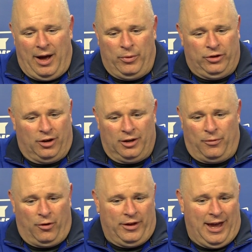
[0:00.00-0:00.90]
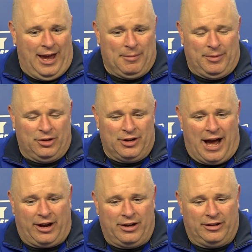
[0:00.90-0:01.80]
We talked before the game. I mean, you're
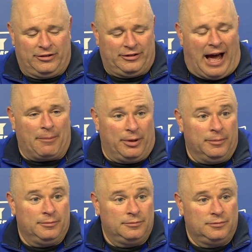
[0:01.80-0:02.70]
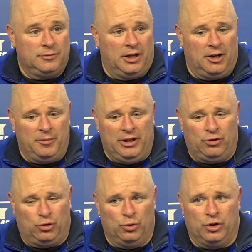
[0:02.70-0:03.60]
not going to stop him.
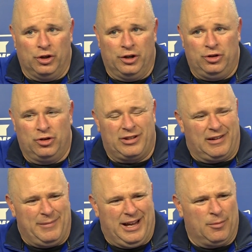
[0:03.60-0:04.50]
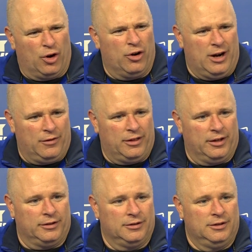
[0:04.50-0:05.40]
He's too good. You just have to make him earn
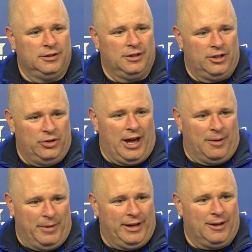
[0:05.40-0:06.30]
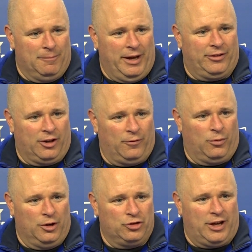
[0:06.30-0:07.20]
everything. You got to make him make
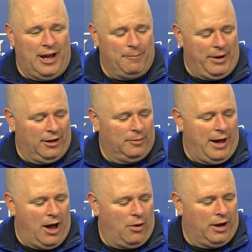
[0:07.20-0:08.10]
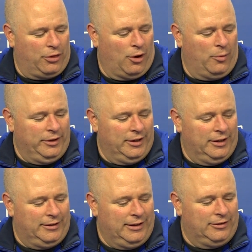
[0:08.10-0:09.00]
tough ones. You can't bail him out. I thought we did
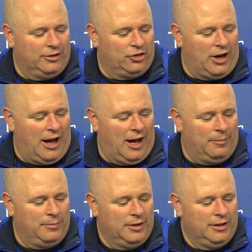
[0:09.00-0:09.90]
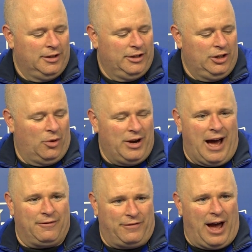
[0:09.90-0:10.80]
a decent job, you know,
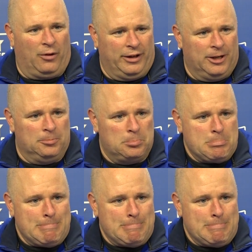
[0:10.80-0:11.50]
not fouling him.